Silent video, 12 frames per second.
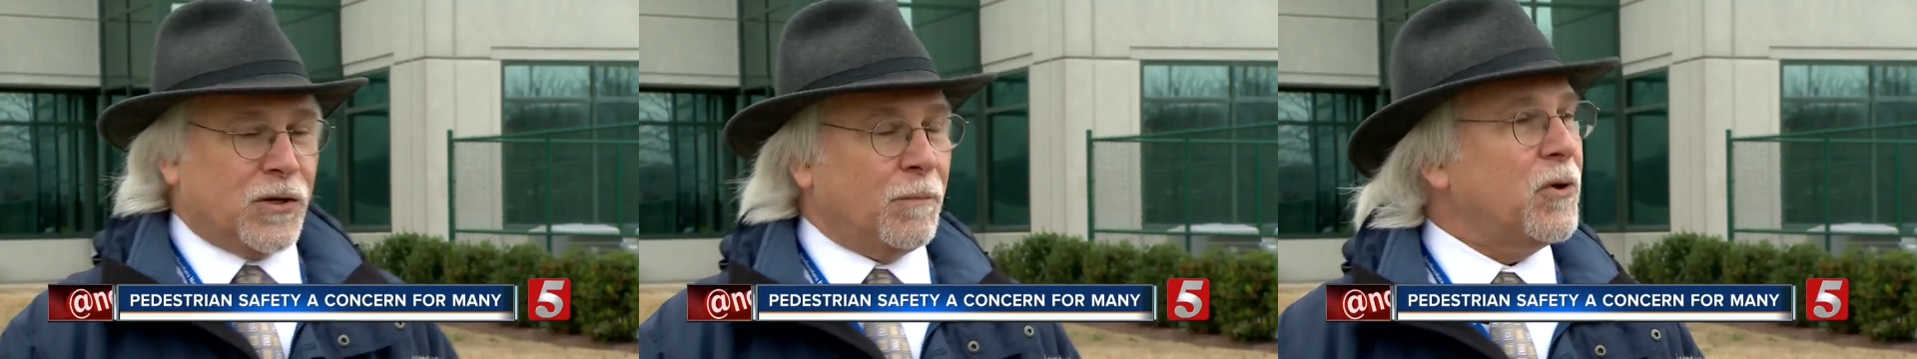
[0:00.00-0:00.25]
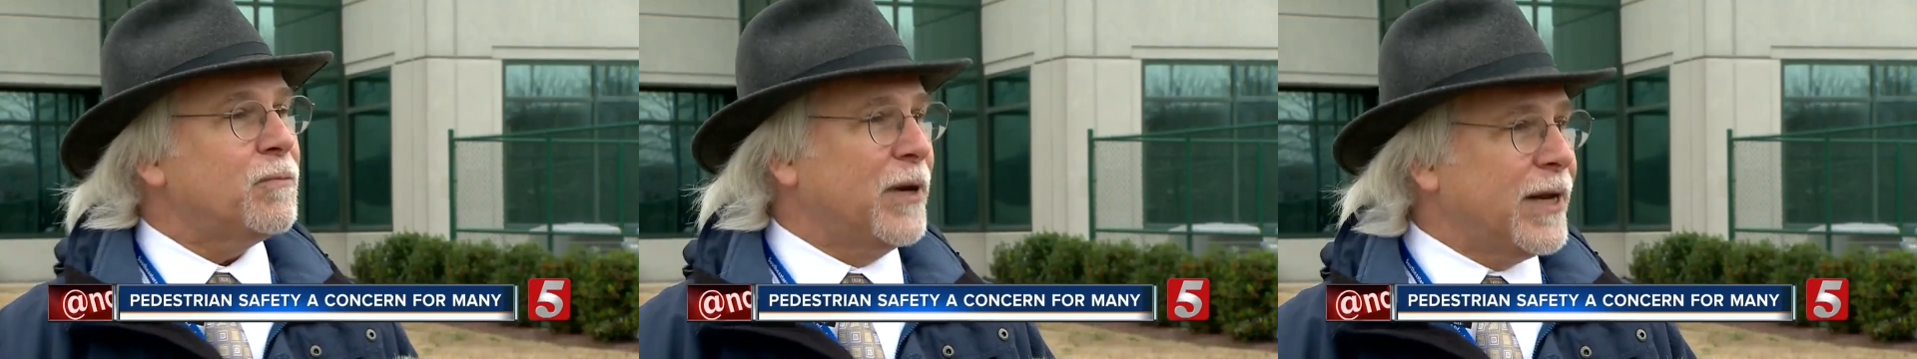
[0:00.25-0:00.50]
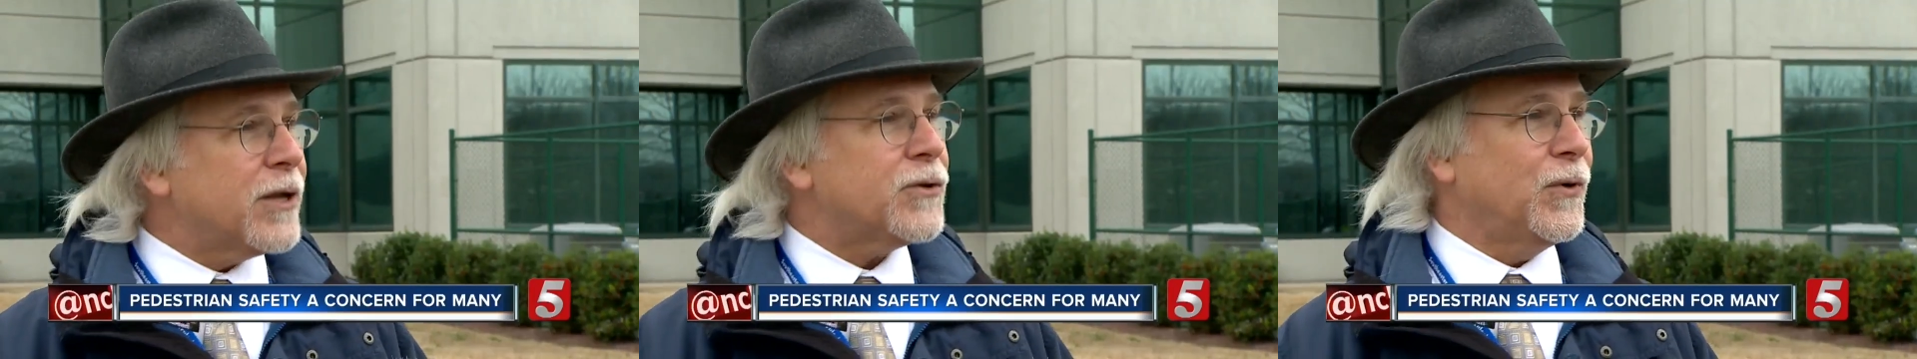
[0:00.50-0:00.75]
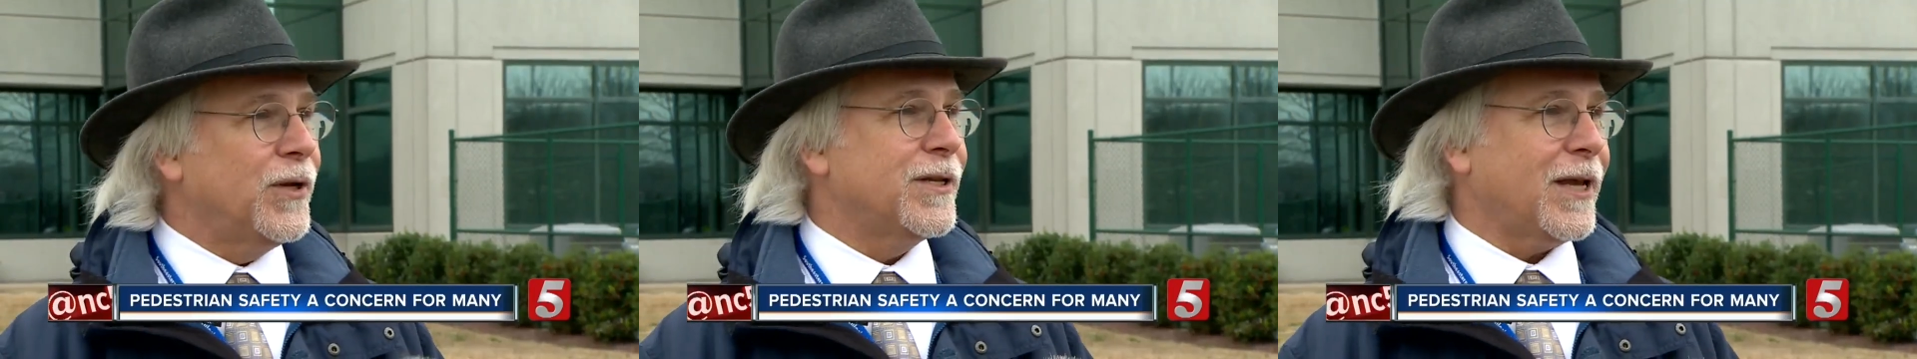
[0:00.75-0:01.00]
So both
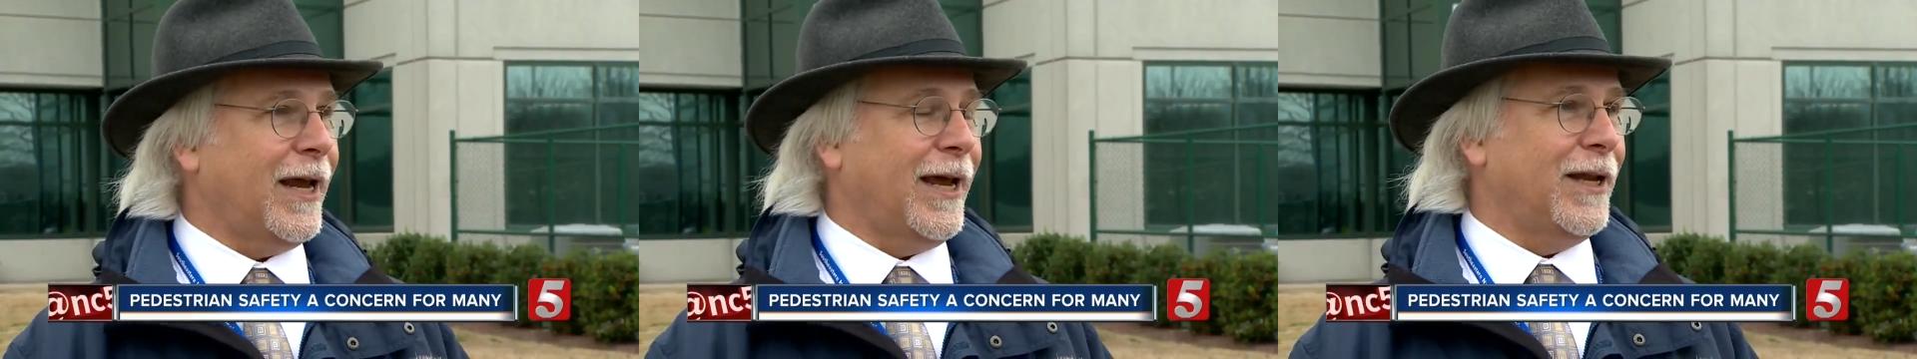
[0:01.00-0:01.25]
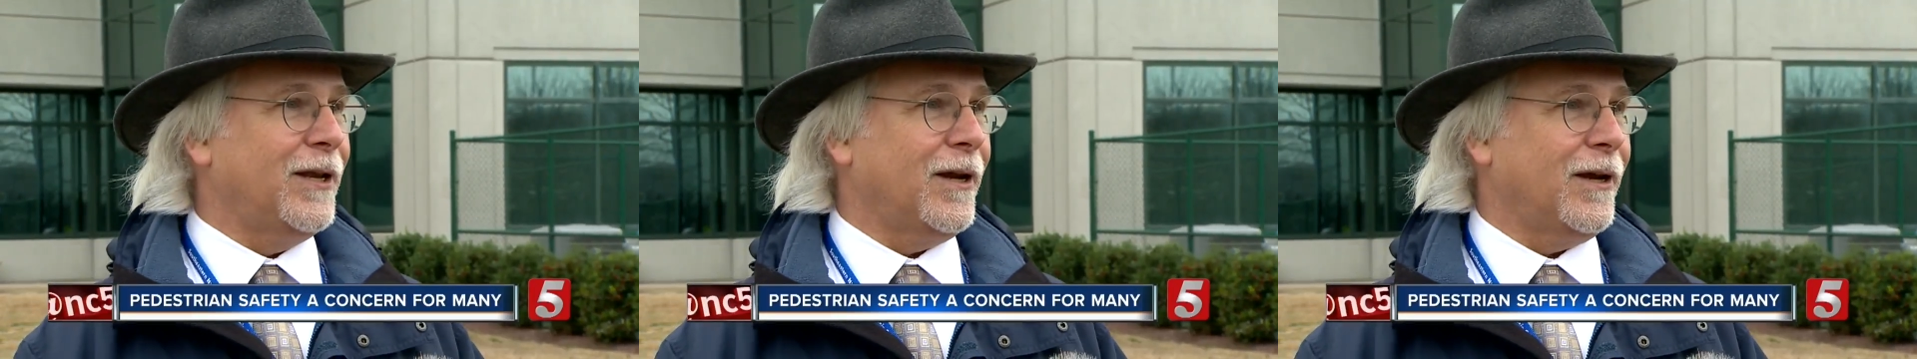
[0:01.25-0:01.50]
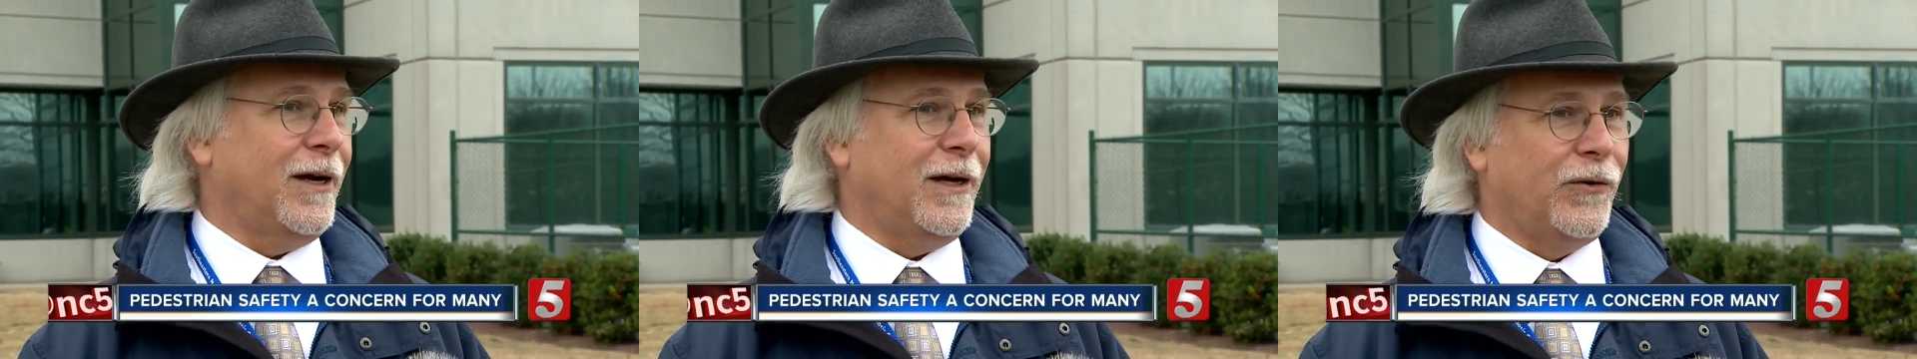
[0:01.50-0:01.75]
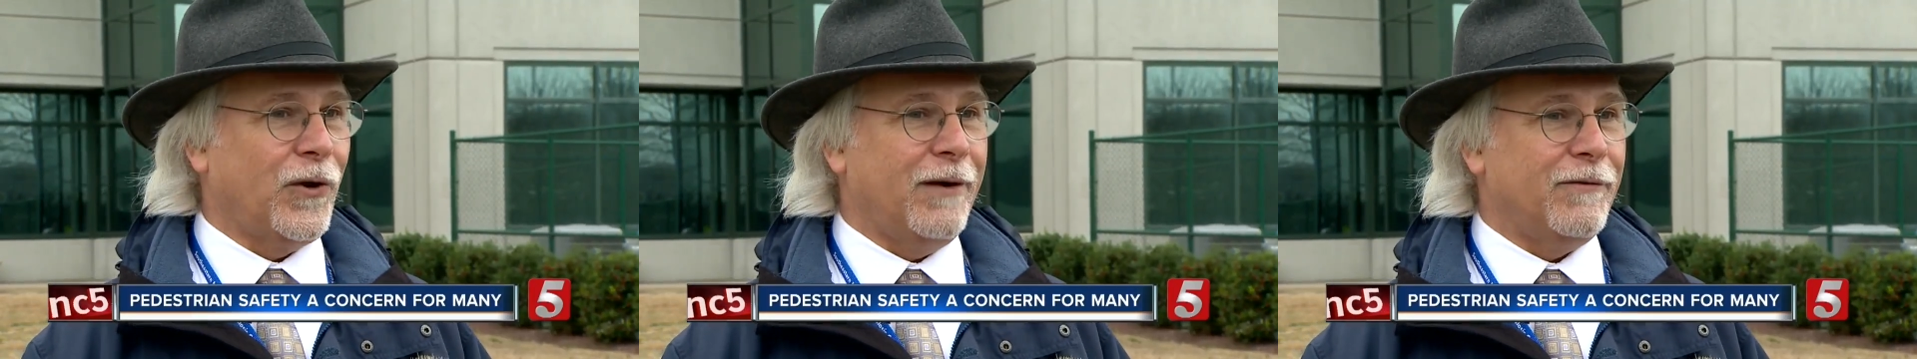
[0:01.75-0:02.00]
pedestrians and
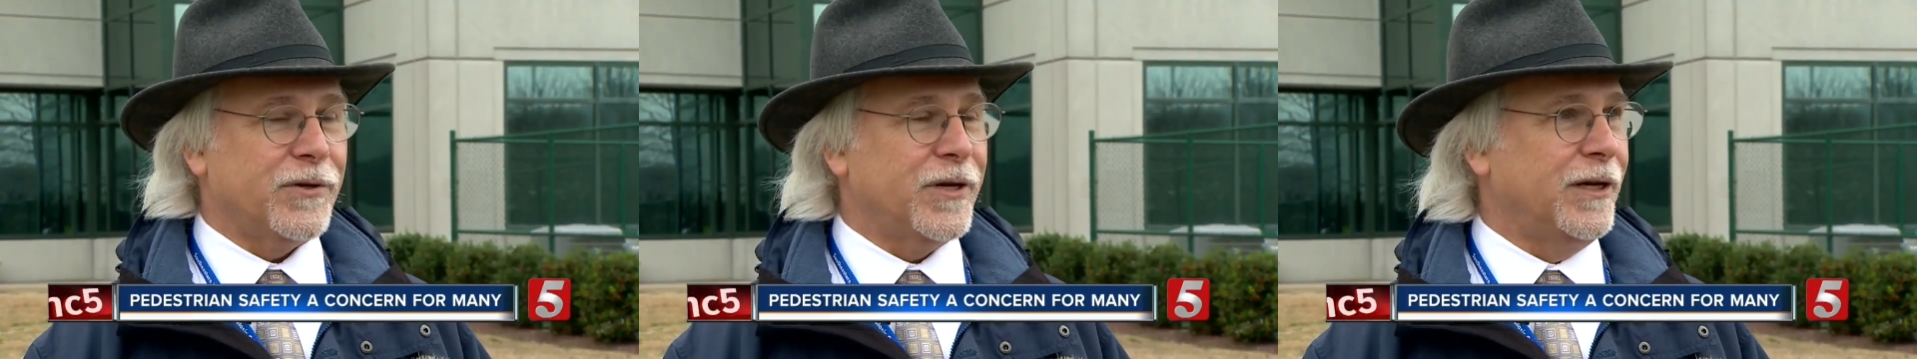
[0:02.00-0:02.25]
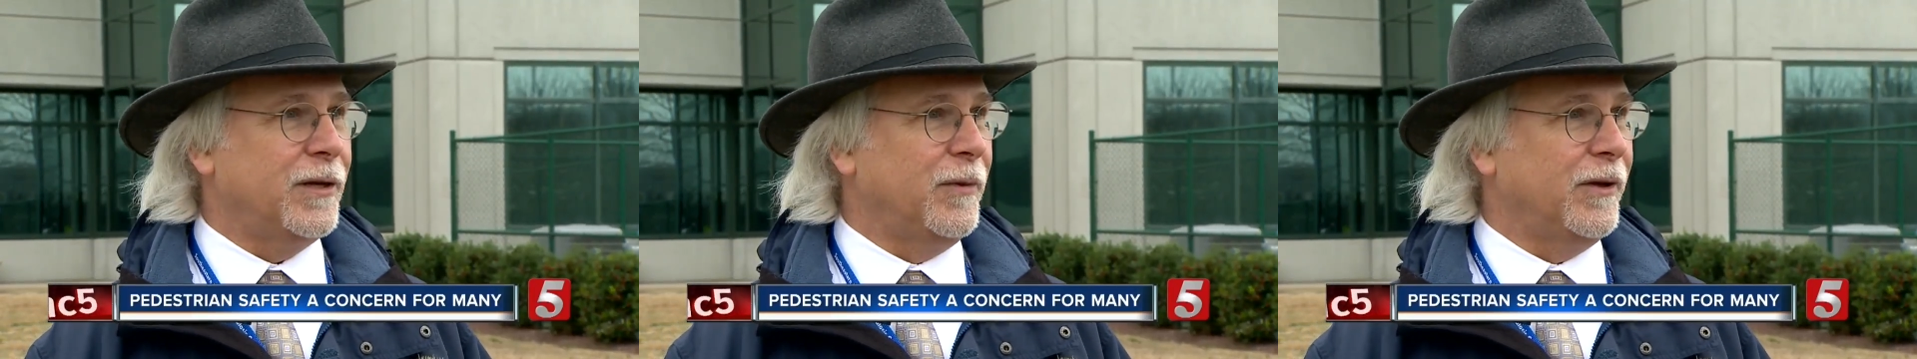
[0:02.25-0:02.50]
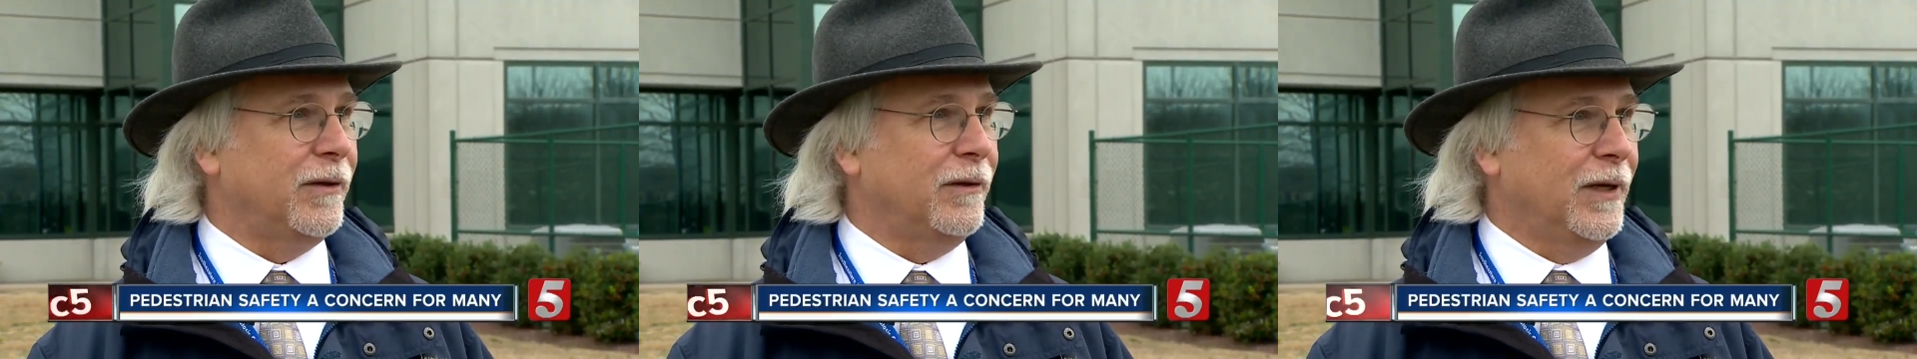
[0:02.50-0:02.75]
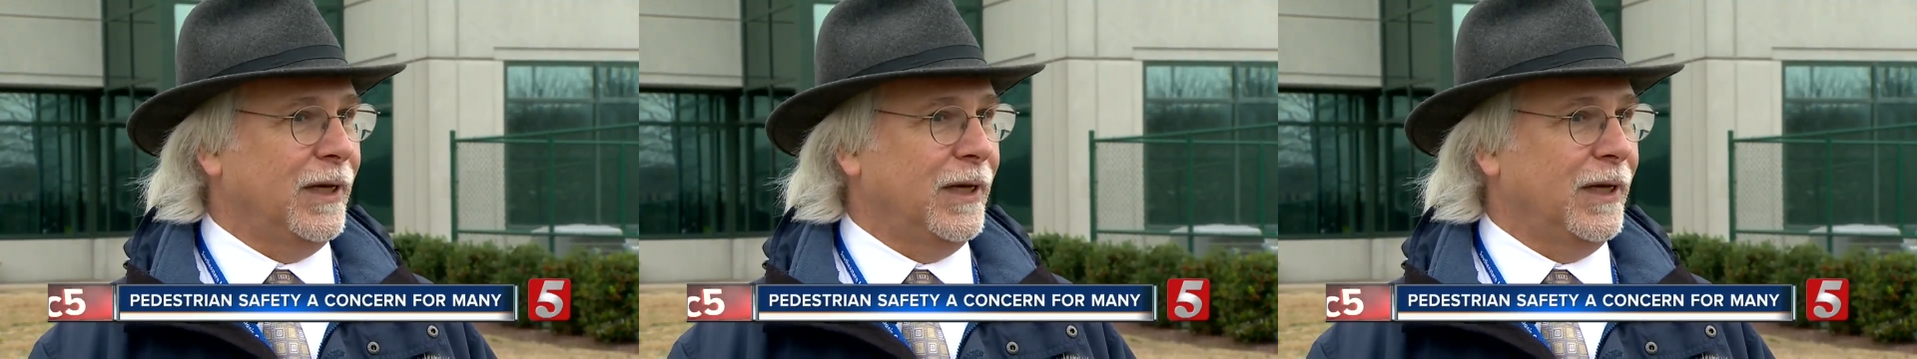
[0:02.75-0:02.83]
uh, drivers need to be